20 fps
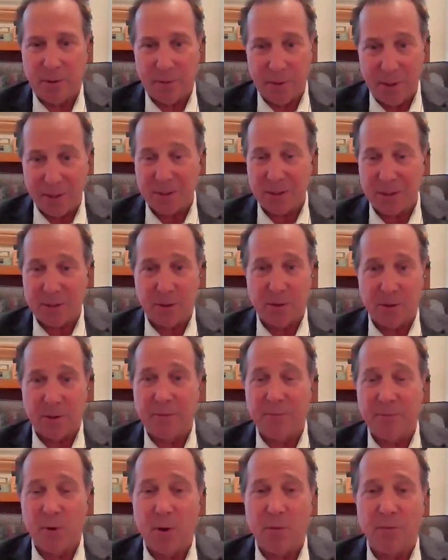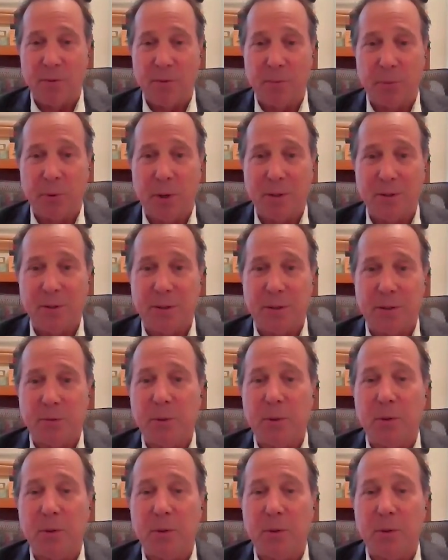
and that's still an evolving process.